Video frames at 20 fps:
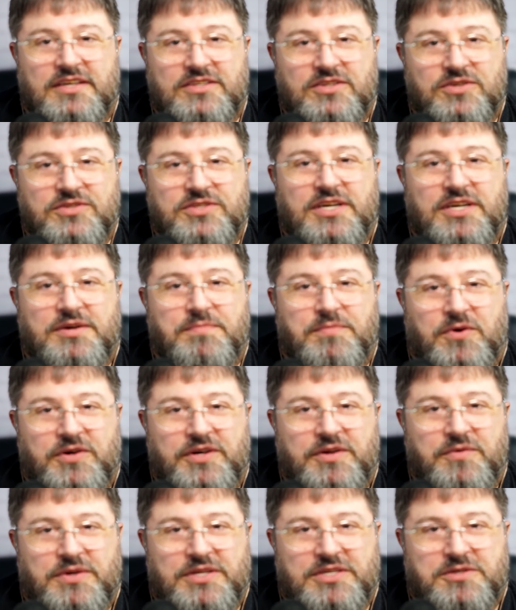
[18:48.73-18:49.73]
Those are
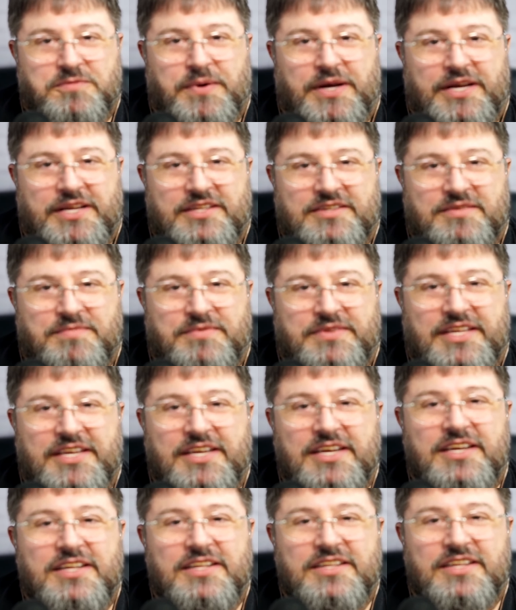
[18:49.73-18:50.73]
money well spent.
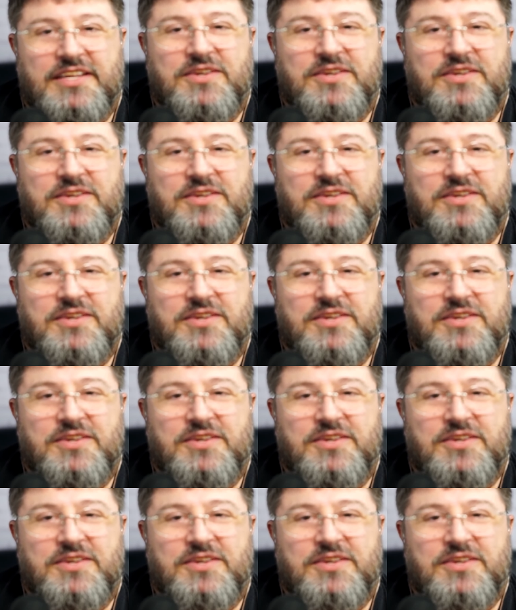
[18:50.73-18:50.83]
Thinking